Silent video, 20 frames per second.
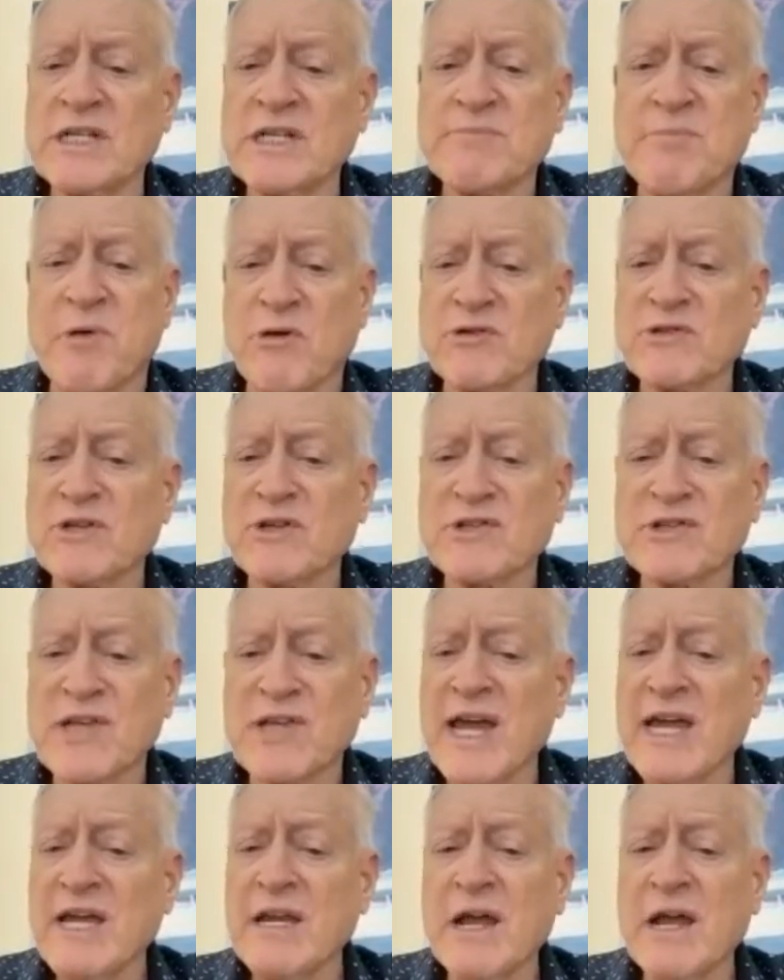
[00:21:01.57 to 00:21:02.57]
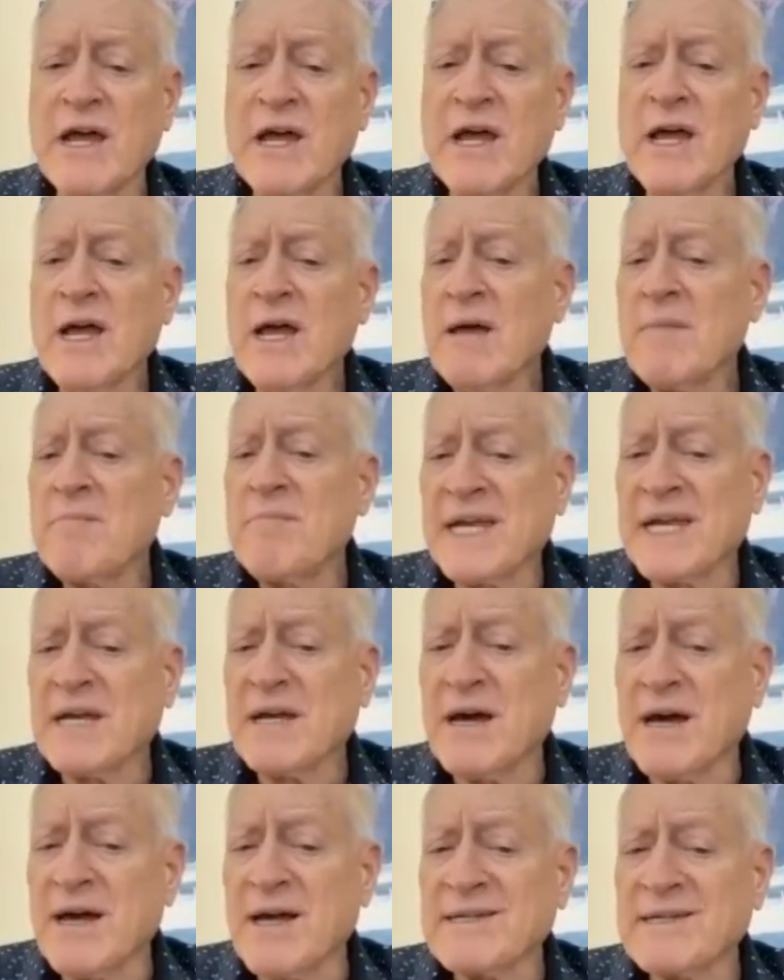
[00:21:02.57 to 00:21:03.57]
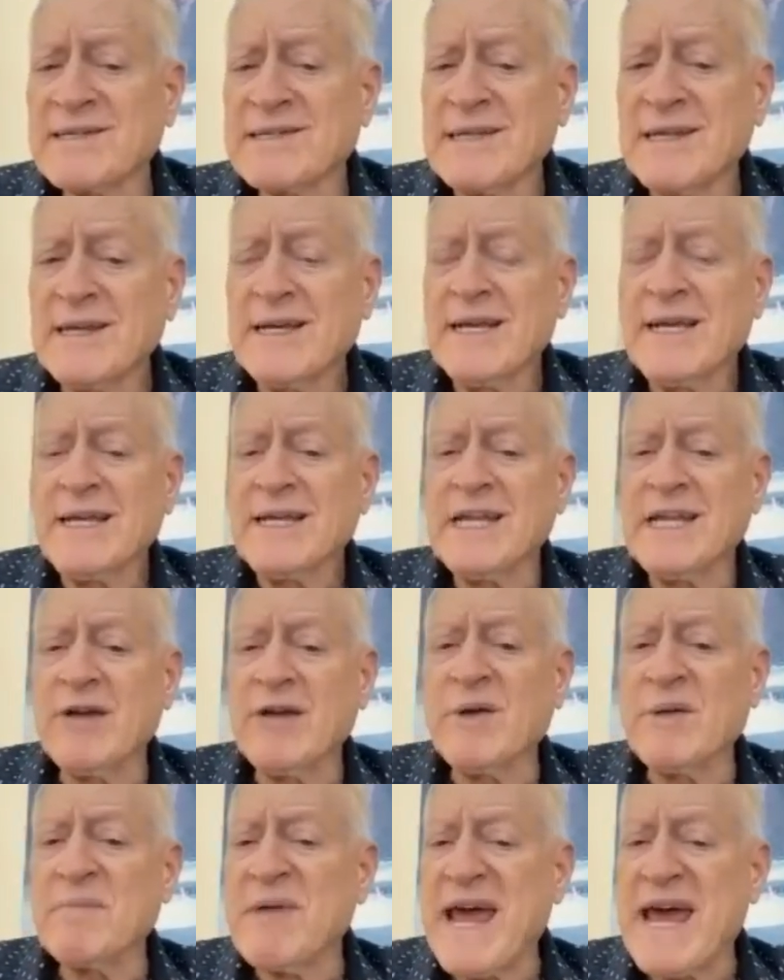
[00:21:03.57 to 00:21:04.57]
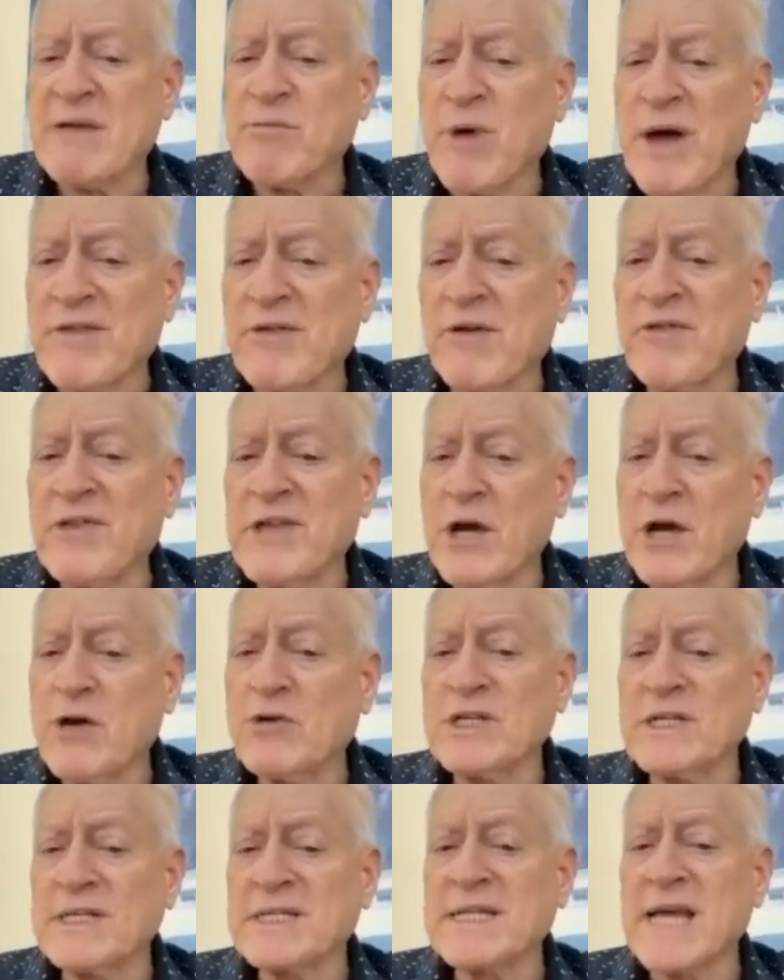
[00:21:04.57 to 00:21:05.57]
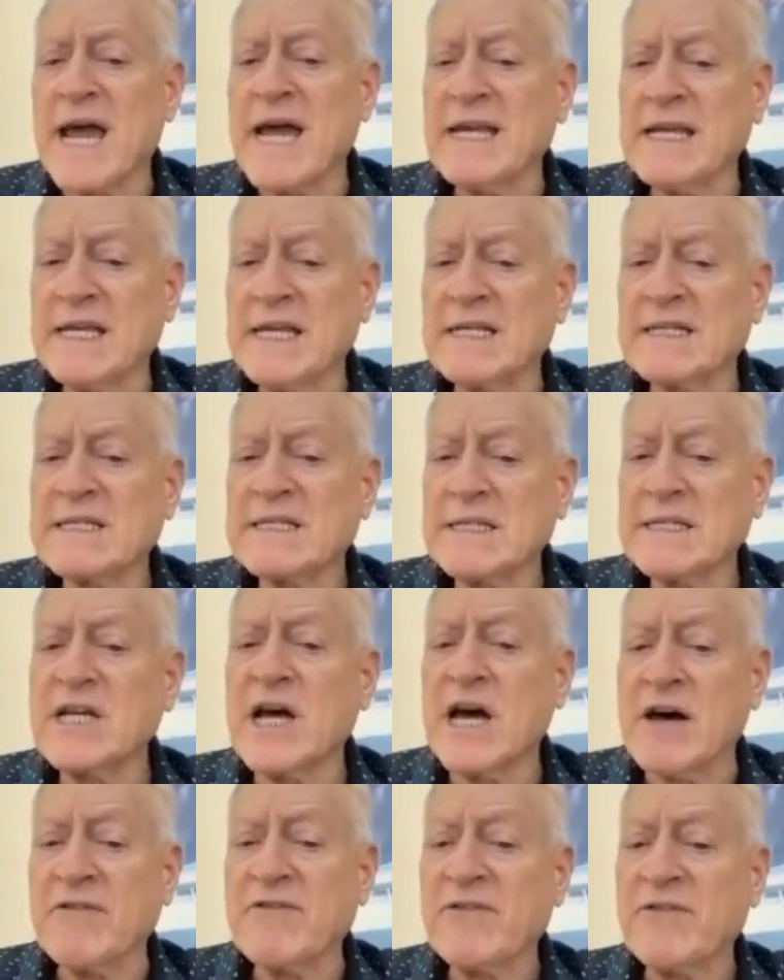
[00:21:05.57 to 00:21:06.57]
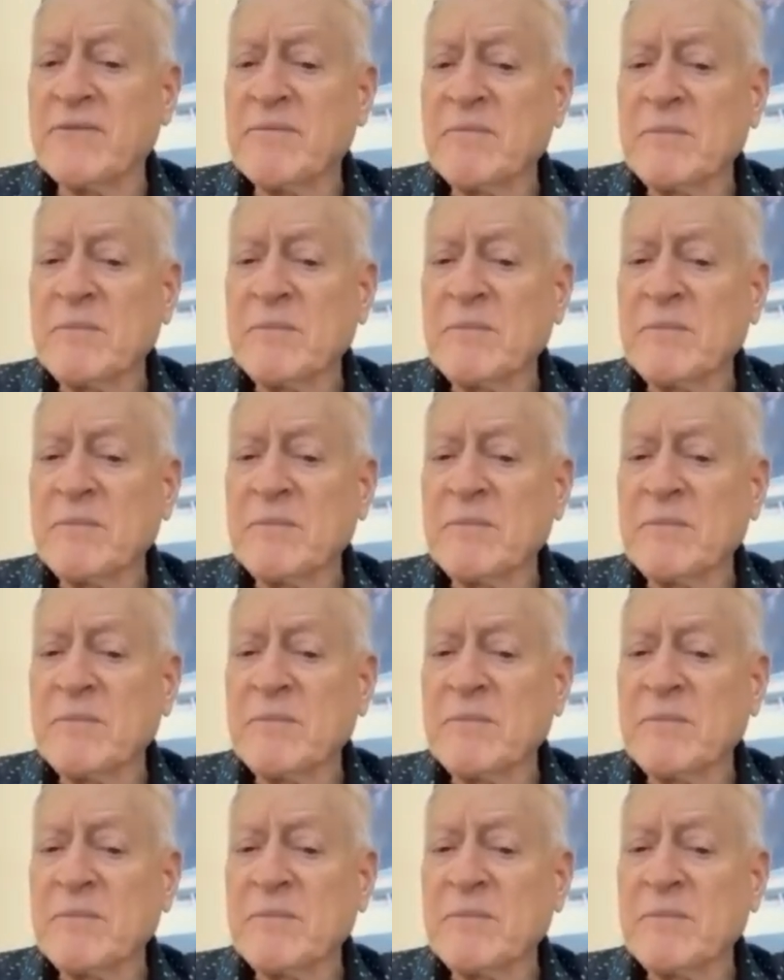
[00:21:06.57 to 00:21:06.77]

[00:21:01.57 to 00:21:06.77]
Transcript: disposal site, because in bad weather, the ocean site is tough.